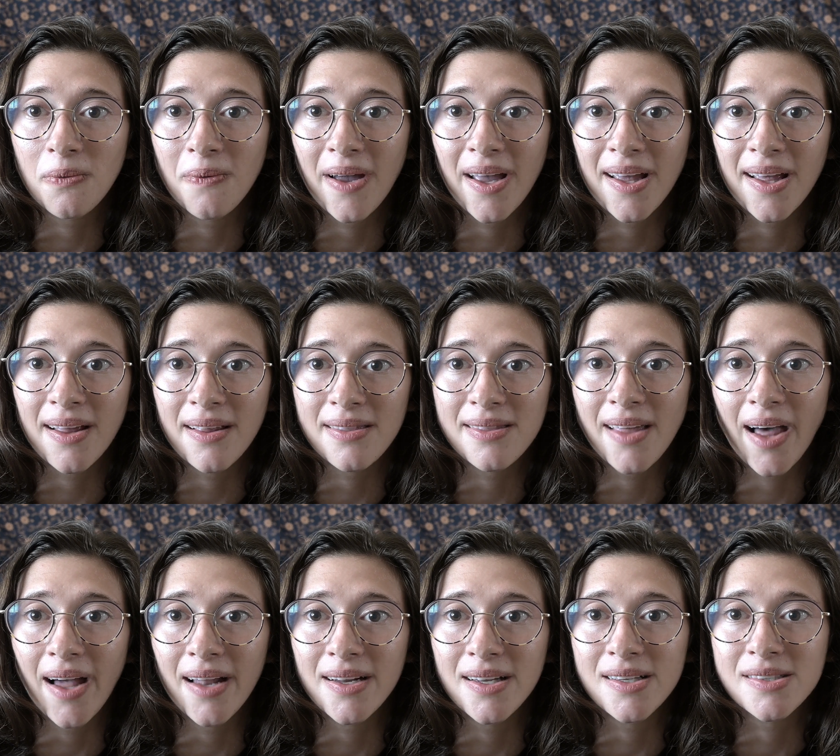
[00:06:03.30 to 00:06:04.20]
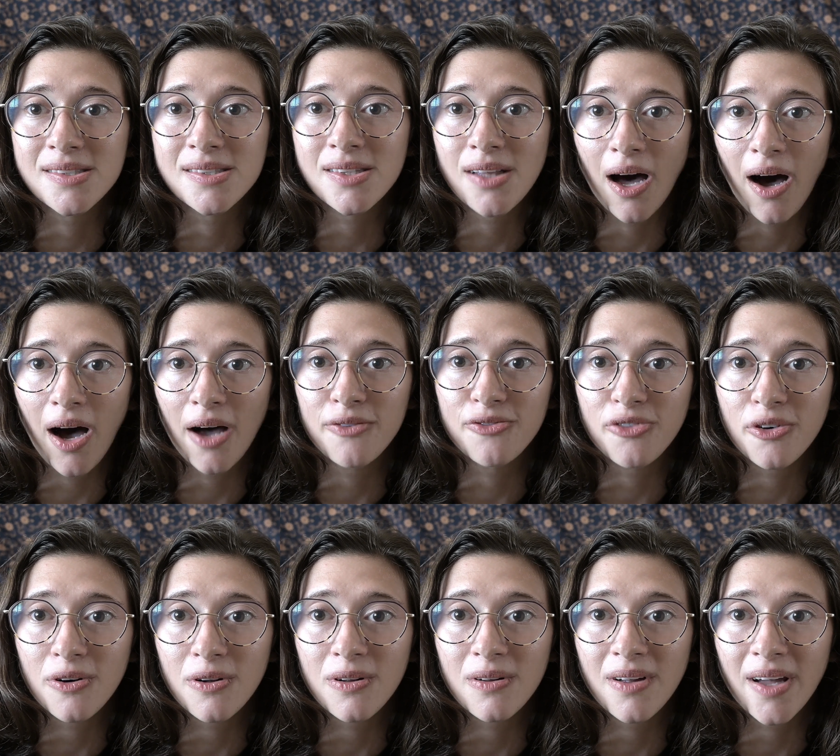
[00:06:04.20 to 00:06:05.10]
way that is
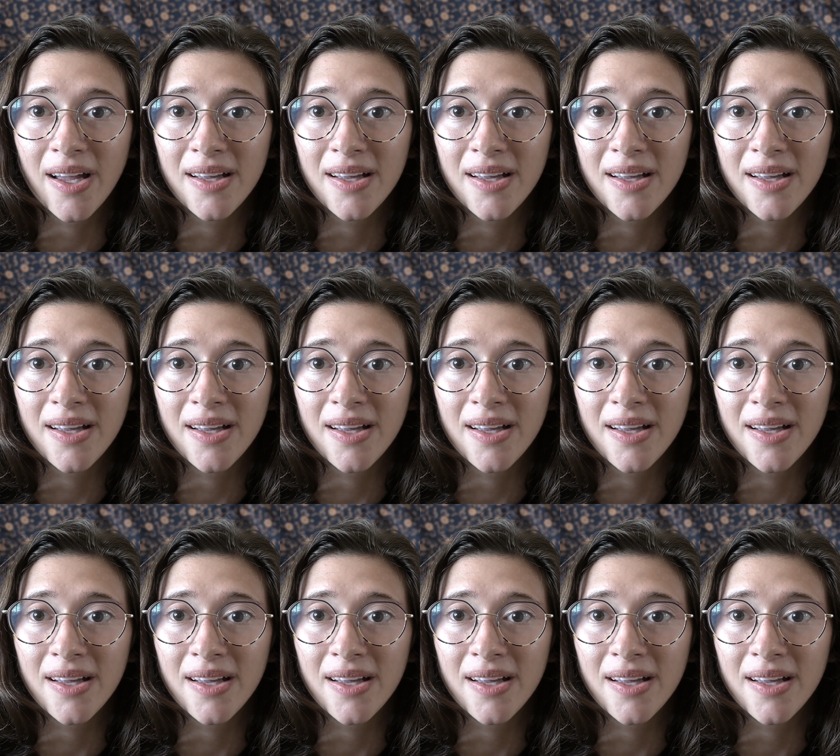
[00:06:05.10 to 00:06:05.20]
thoughtful